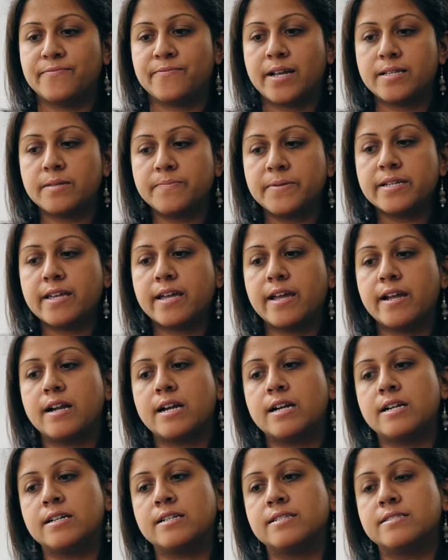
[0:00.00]
Respite
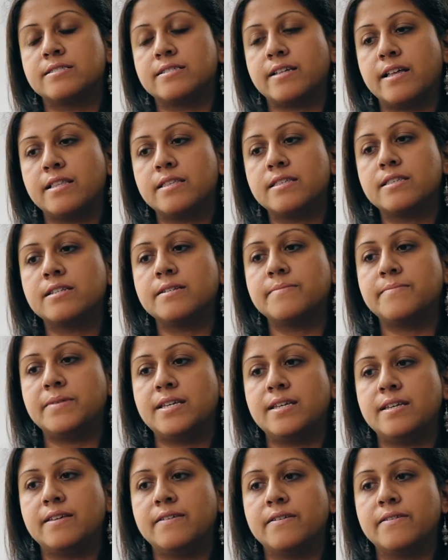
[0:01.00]
care tends to
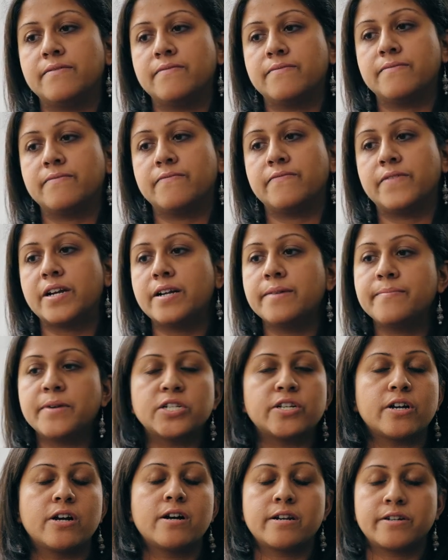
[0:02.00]
be very
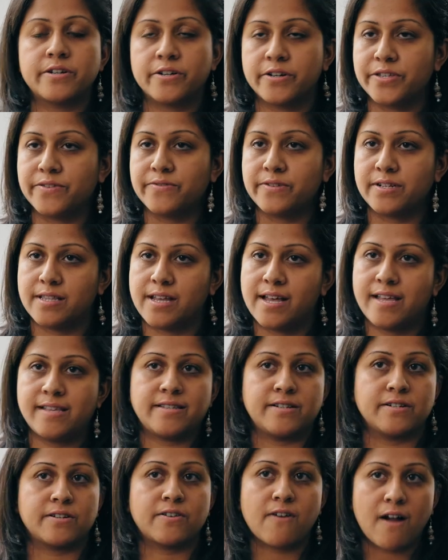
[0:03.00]
much
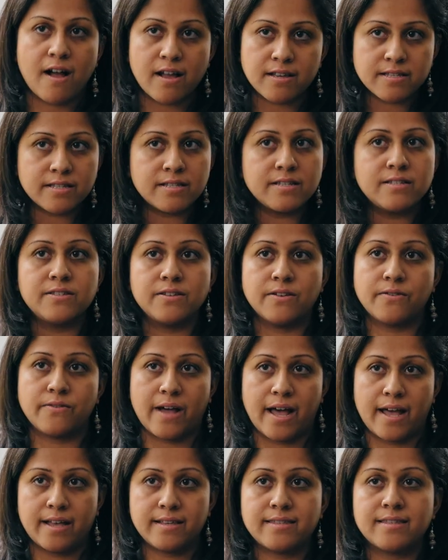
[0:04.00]
underutilized across the
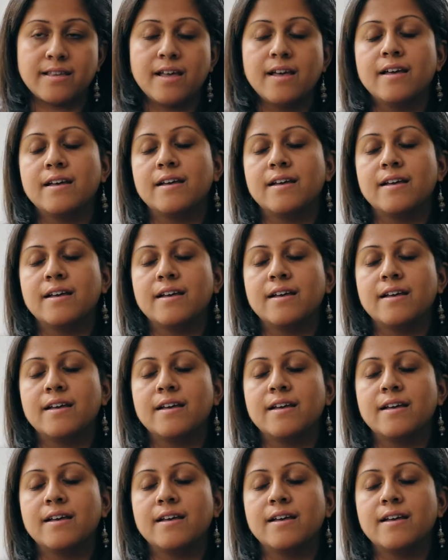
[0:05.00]
US.